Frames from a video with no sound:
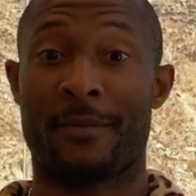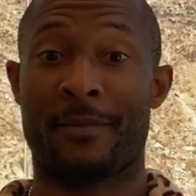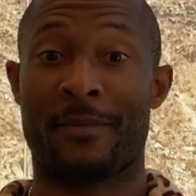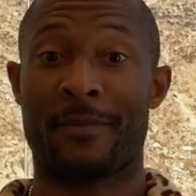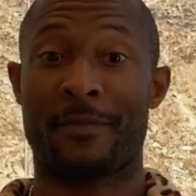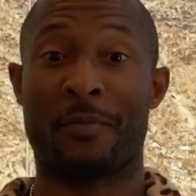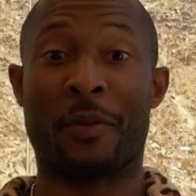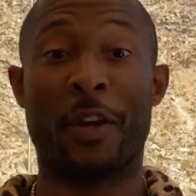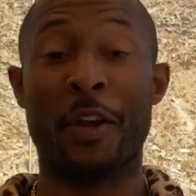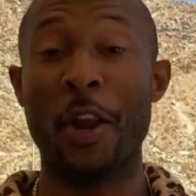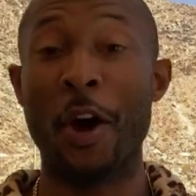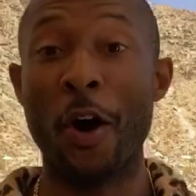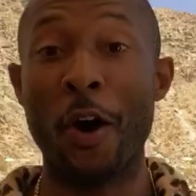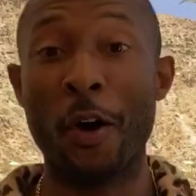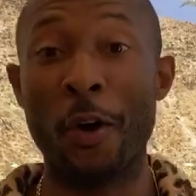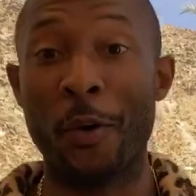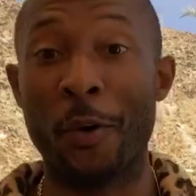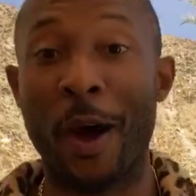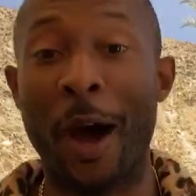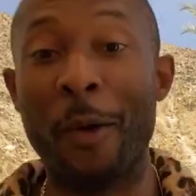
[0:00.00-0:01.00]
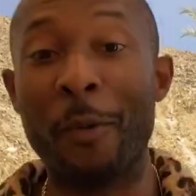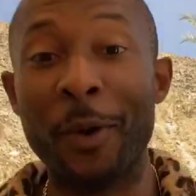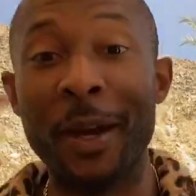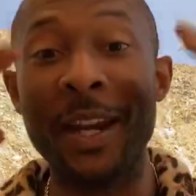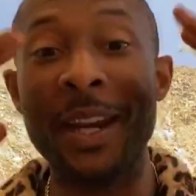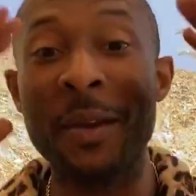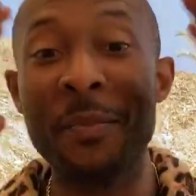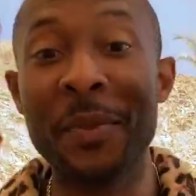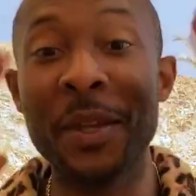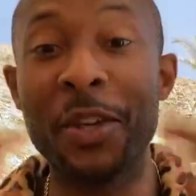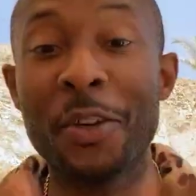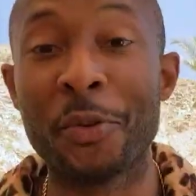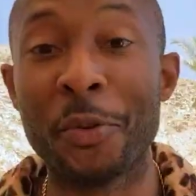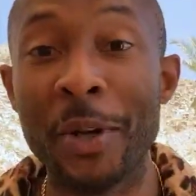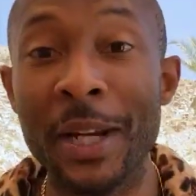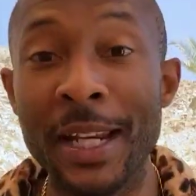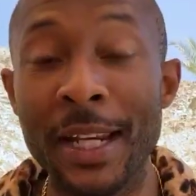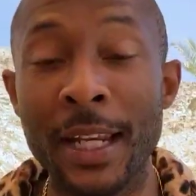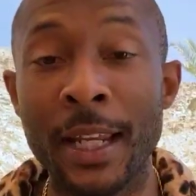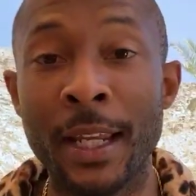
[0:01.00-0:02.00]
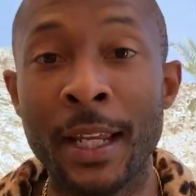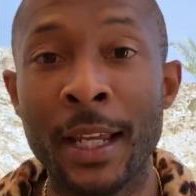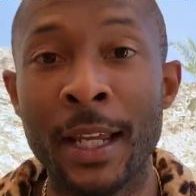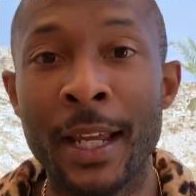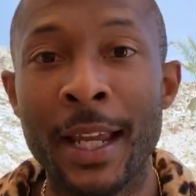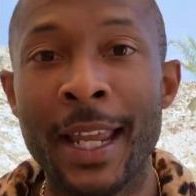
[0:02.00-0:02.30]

But no, I wanted to be greedy.